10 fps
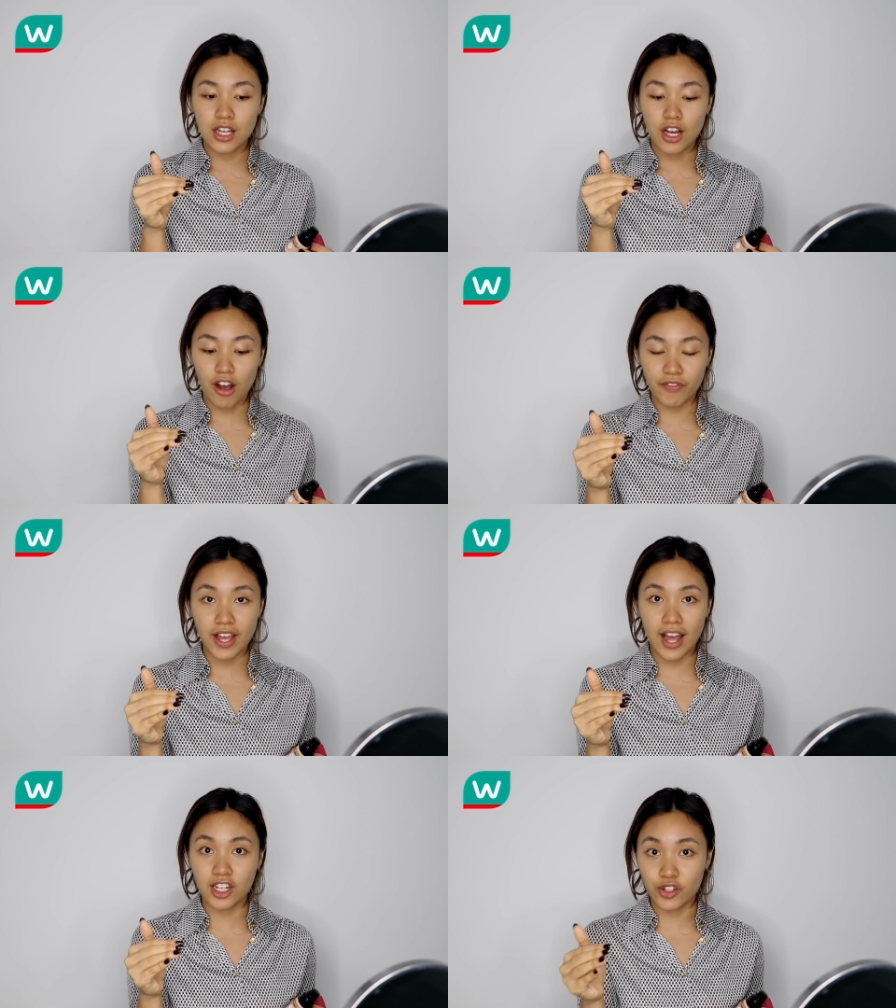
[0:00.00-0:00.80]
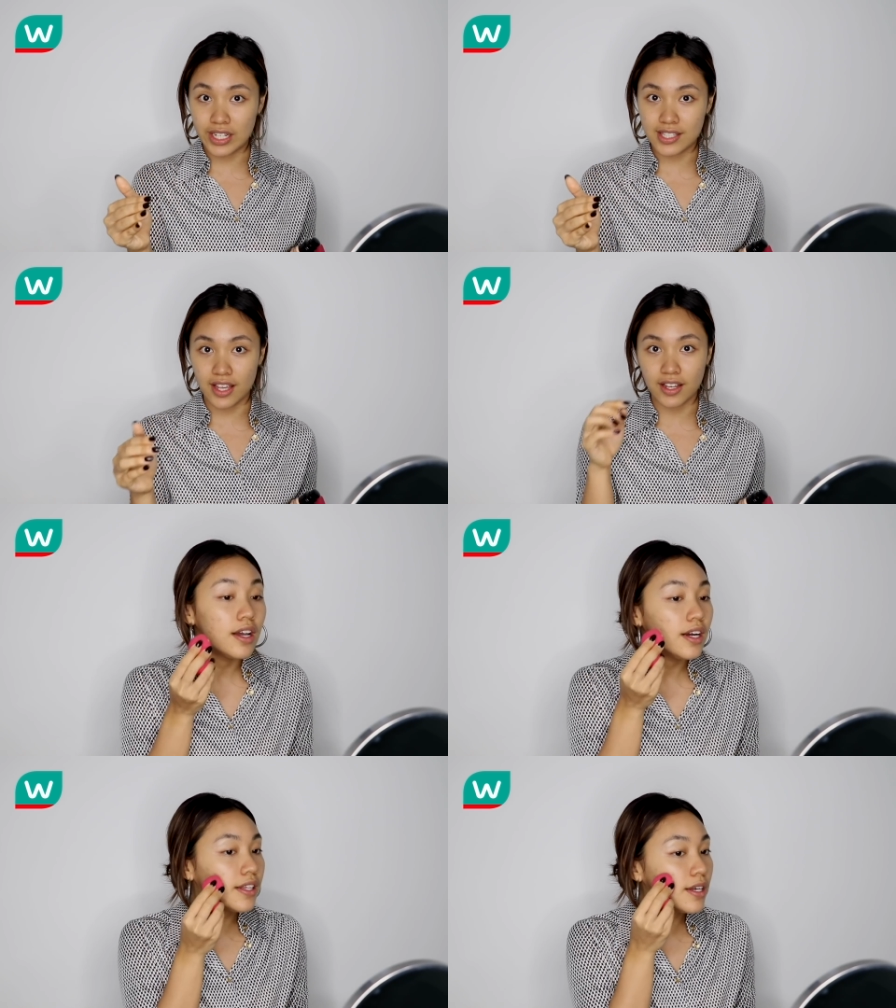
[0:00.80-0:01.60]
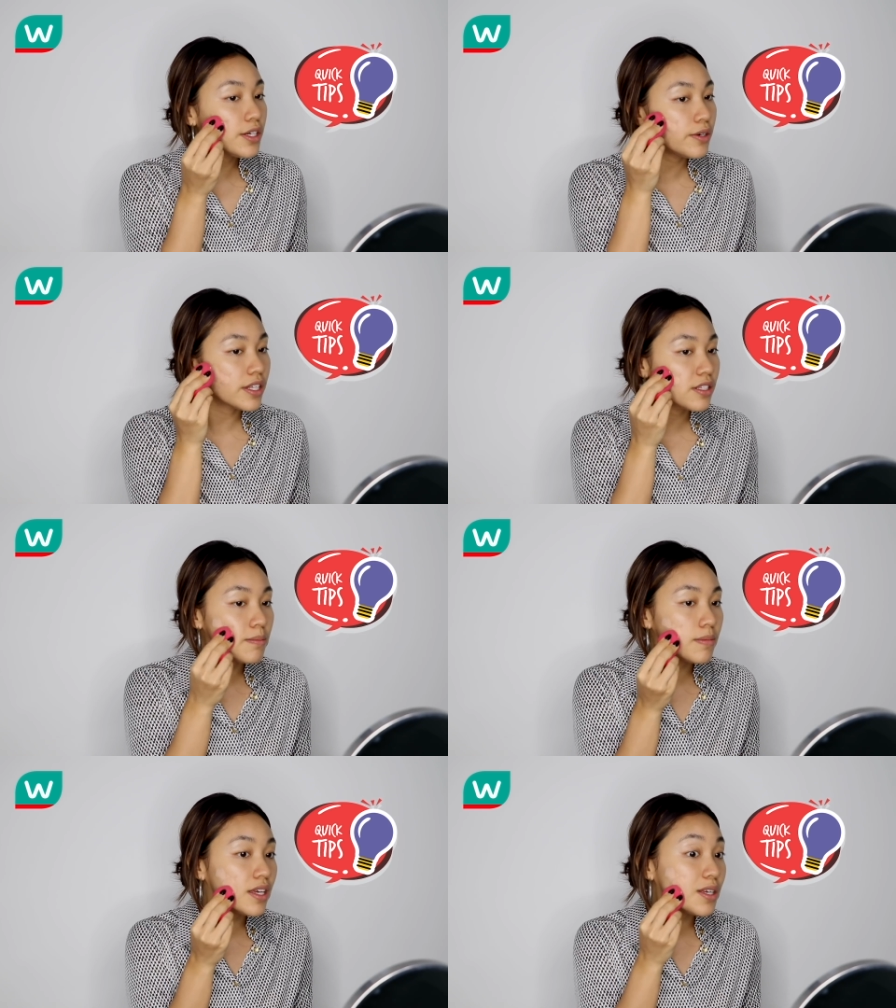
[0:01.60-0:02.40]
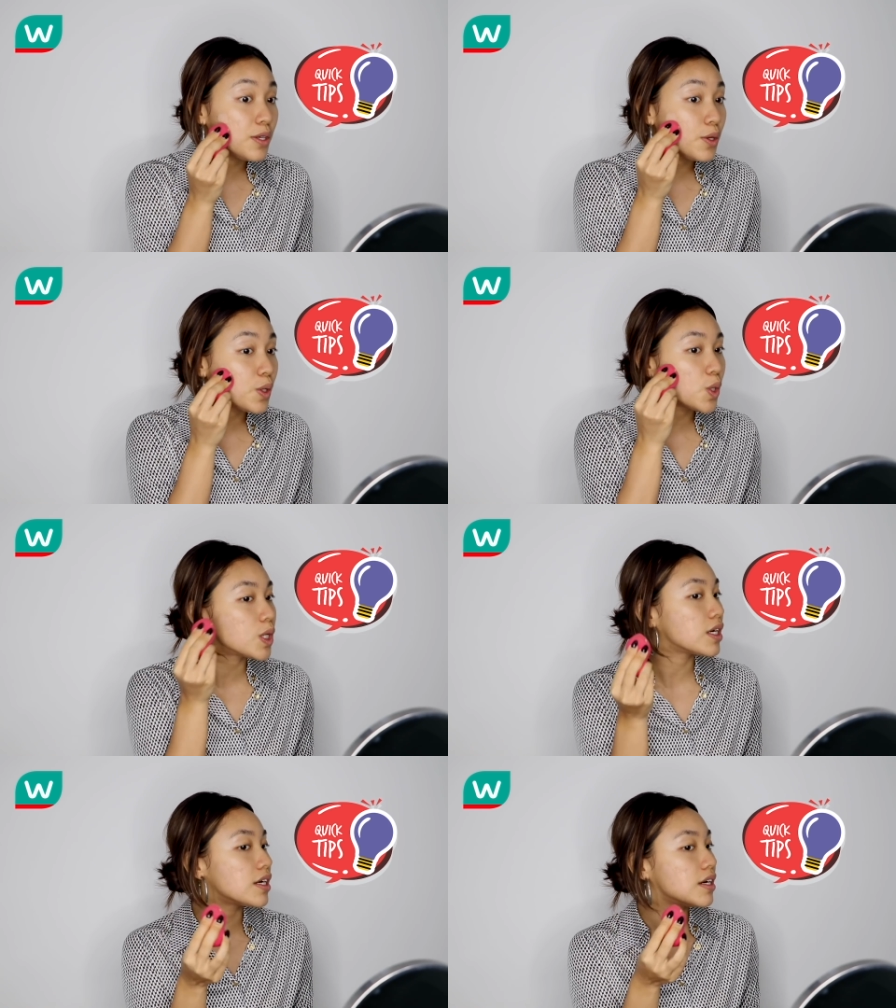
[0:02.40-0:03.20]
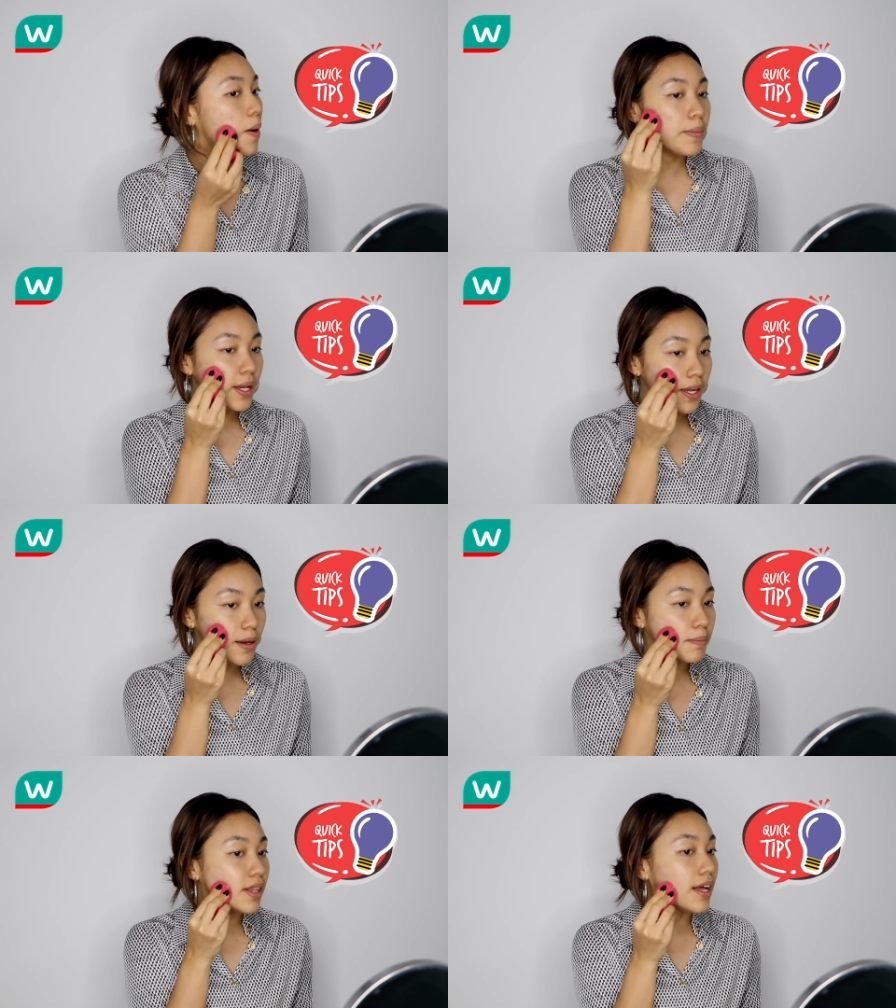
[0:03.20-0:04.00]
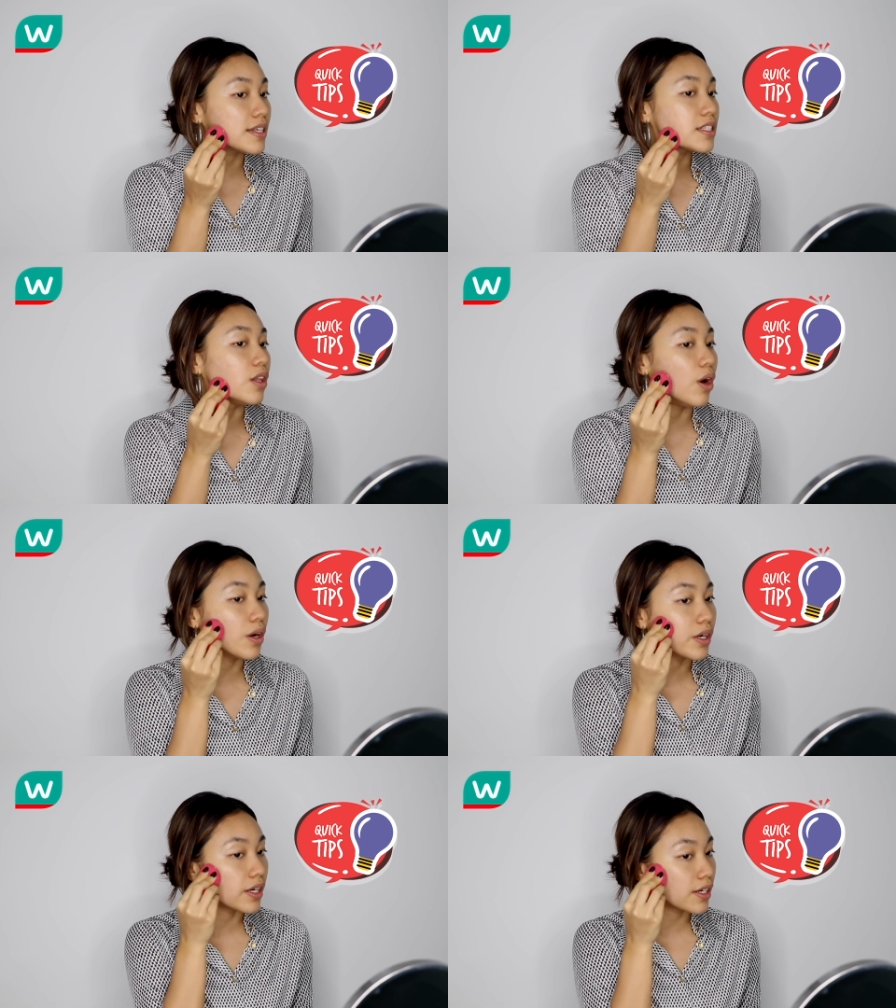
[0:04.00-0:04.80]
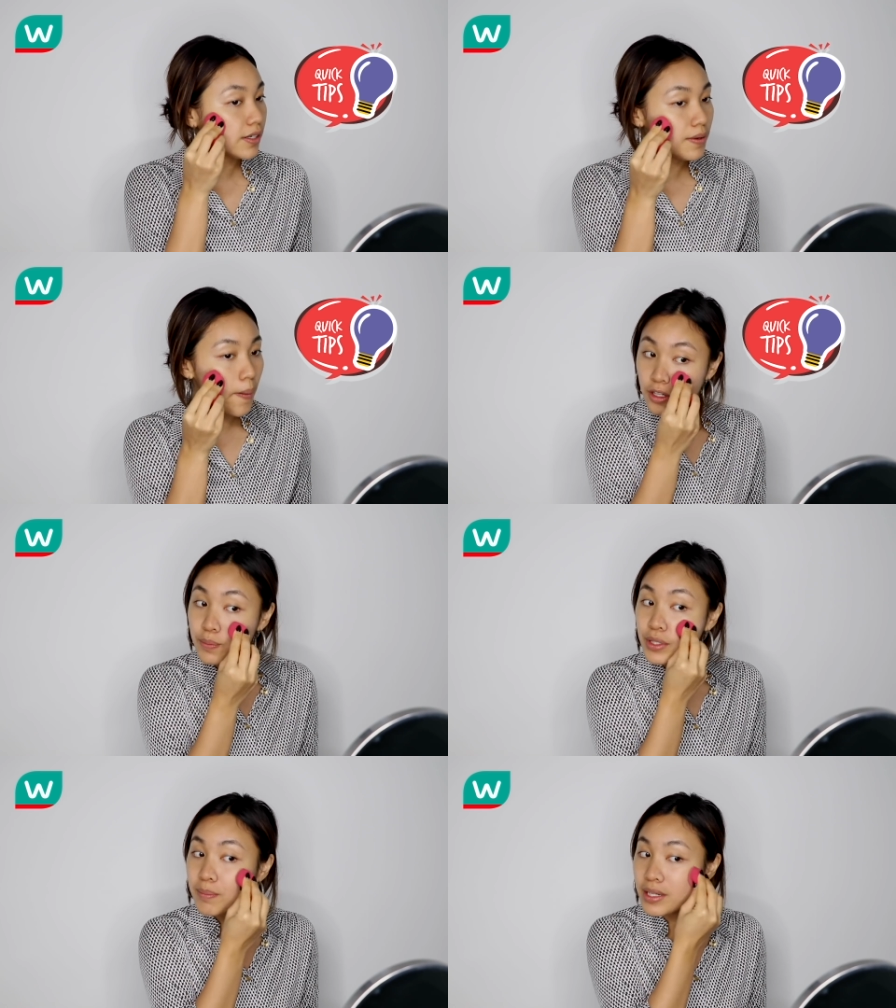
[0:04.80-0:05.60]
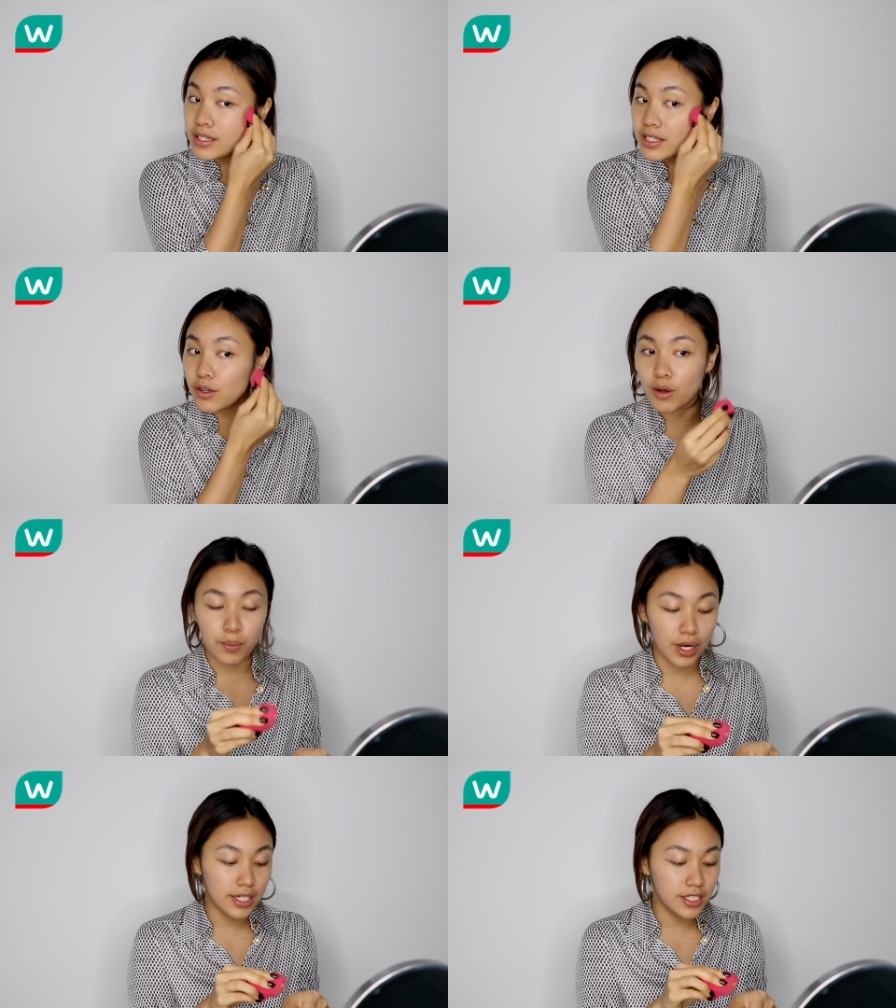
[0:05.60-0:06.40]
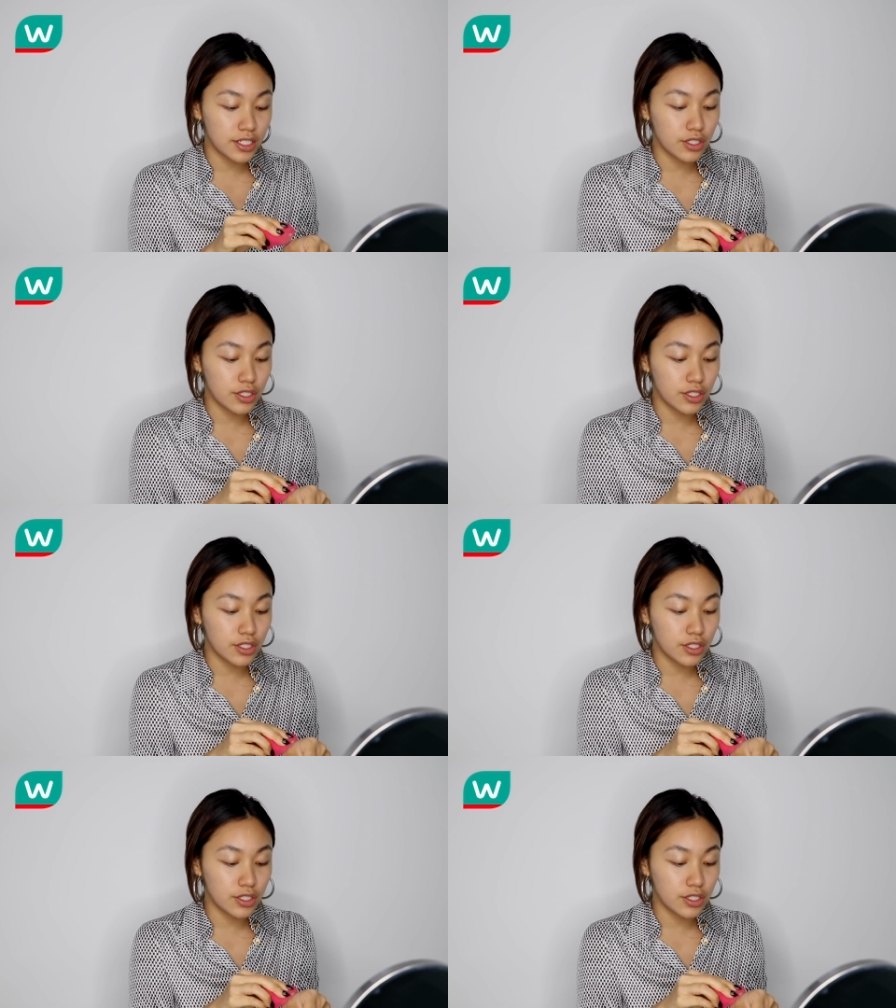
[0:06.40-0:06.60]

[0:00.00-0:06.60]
of that creasing. Another trick to make your makeup last longer, use beauty blender or brush.